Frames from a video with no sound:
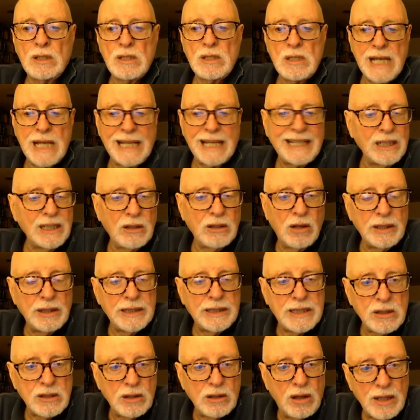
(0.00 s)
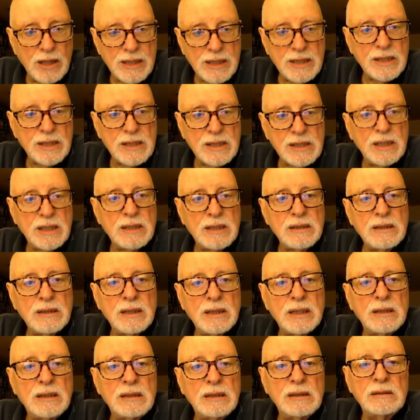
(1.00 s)
taking all these losses and
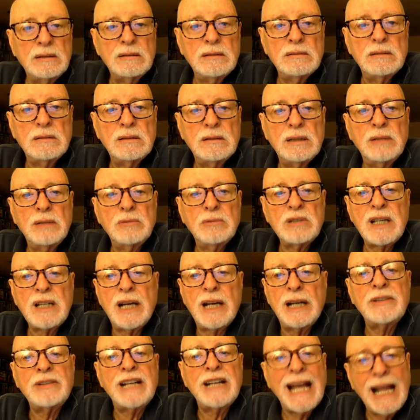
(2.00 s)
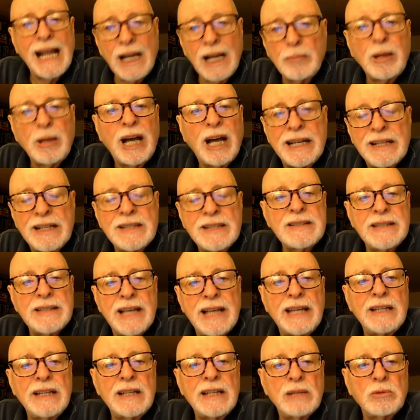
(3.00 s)
it was kind of an alibi to
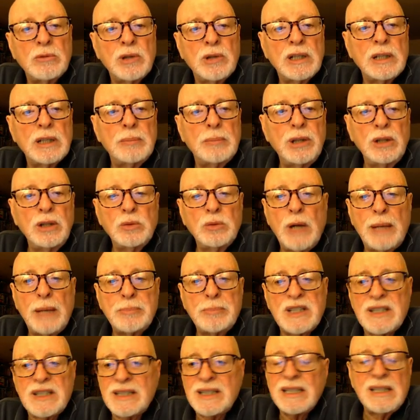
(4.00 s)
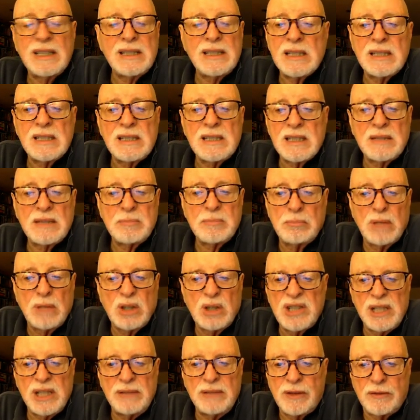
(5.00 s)
say that we're going to build weapons. It's a
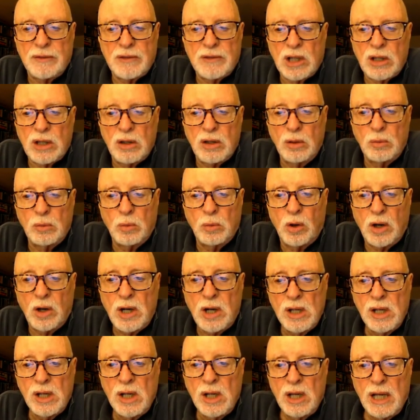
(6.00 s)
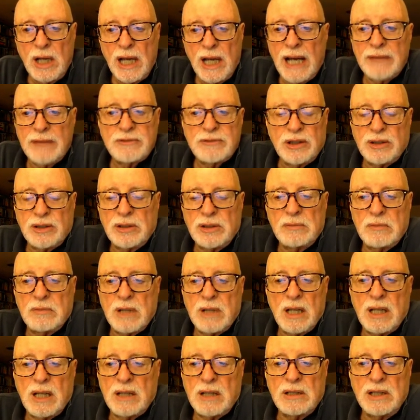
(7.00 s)
motif of the Cold War after
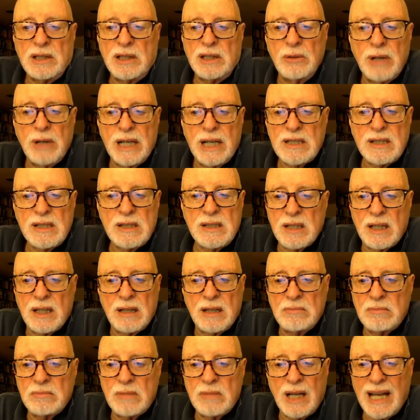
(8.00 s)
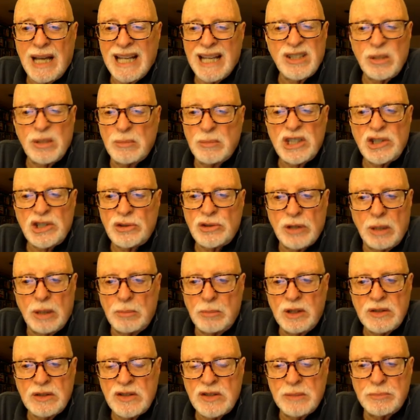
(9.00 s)
uh, the U.S. Uh, had so much
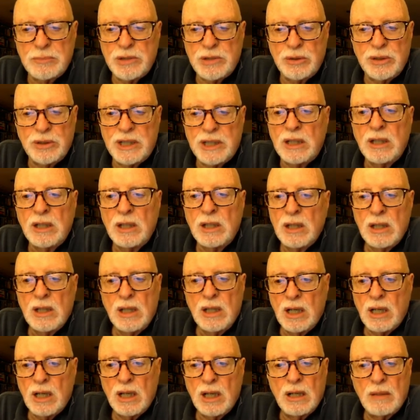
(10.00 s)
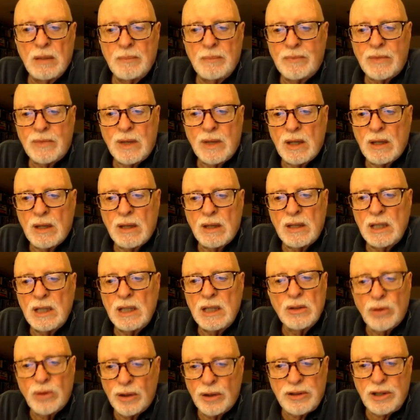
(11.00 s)
trouble subduing um, the
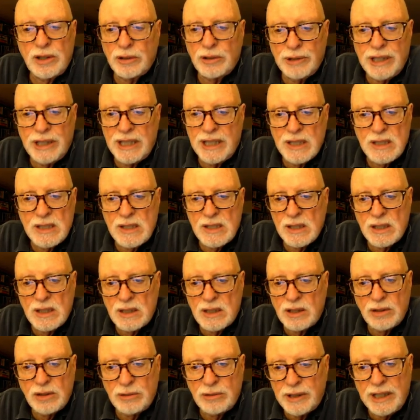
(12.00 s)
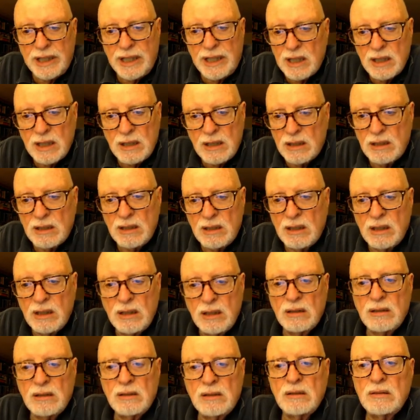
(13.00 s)
North Koreans in Korea. Uh,
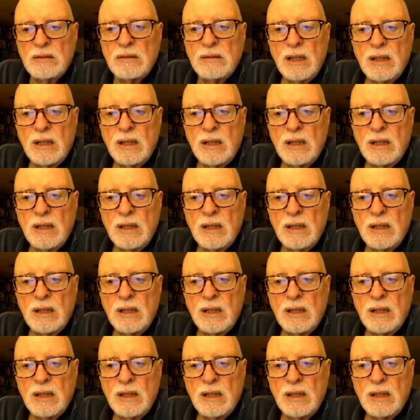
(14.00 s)
uh